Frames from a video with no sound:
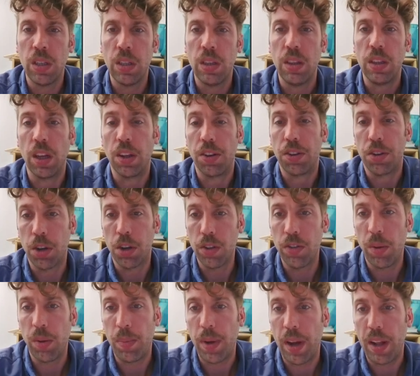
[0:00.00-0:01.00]
The alternative
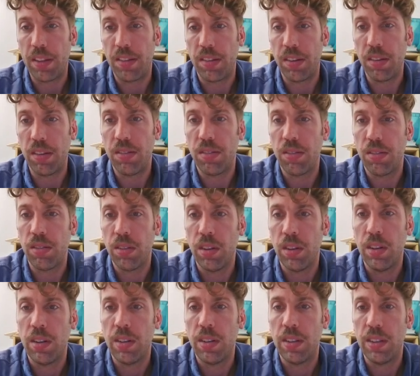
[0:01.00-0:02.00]
hypothesis
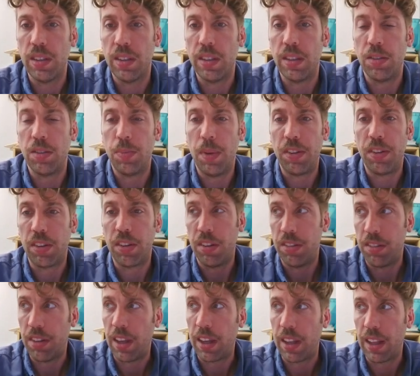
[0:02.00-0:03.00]
is basically
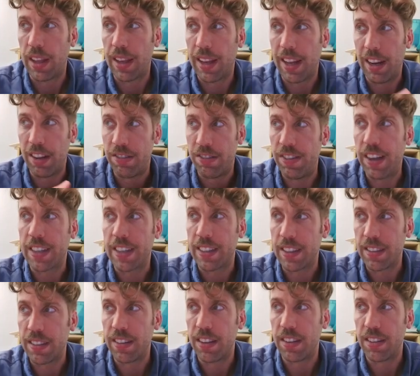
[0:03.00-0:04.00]
saying like an effect
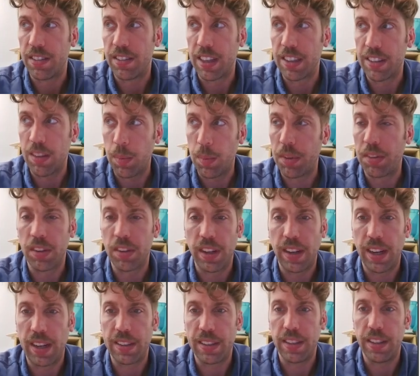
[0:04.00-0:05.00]
exists, like something's
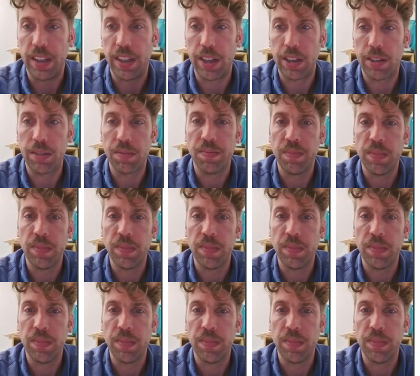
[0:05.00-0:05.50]
connected here.